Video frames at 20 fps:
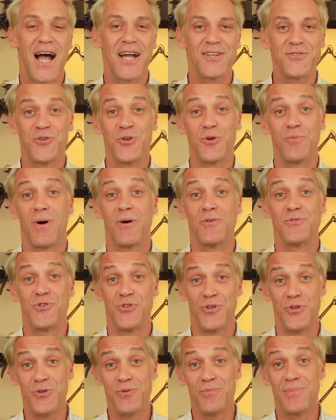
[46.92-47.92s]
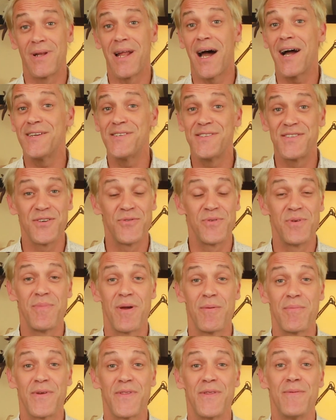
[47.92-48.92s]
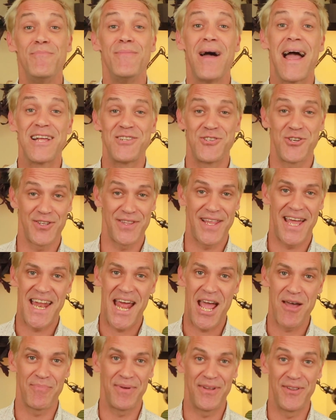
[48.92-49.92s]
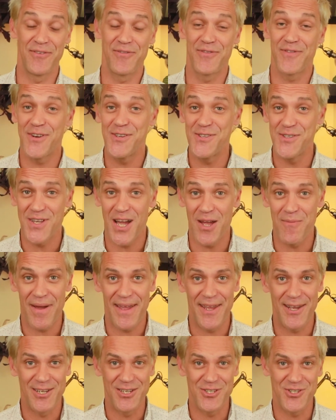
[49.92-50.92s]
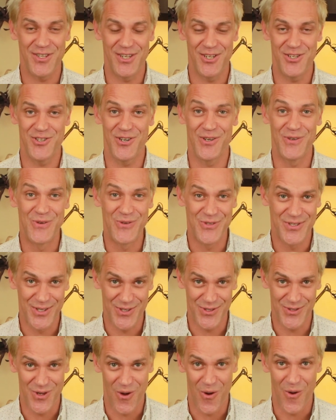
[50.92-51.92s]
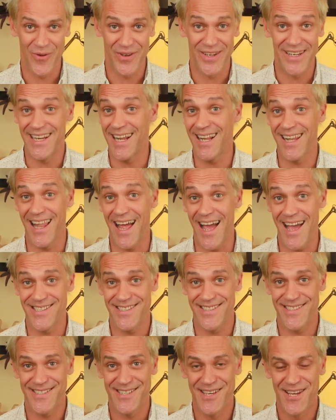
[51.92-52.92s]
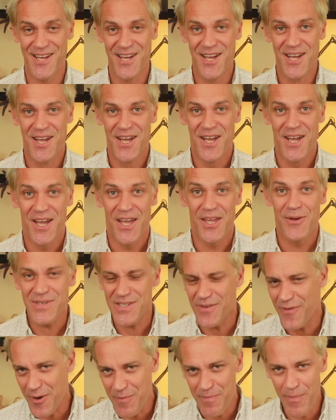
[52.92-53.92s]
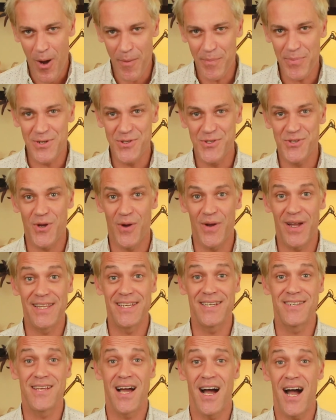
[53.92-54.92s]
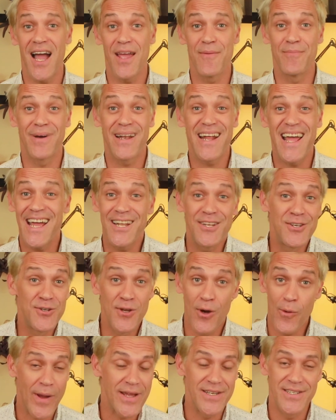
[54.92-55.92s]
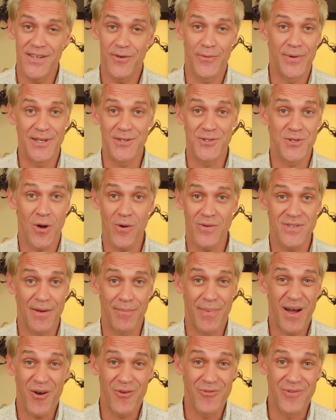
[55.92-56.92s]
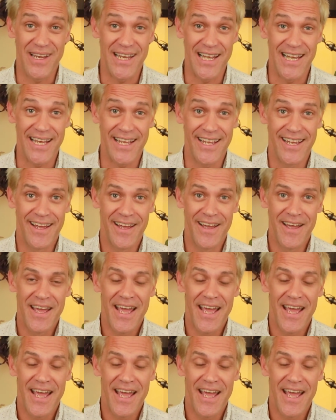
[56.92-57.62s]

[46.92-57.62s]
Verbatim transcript: I don't know about you, but I still remember the magic that happened the first time my English teacher used a song in a class. It was a very popular song at the time, but I had no idea what it talked about really.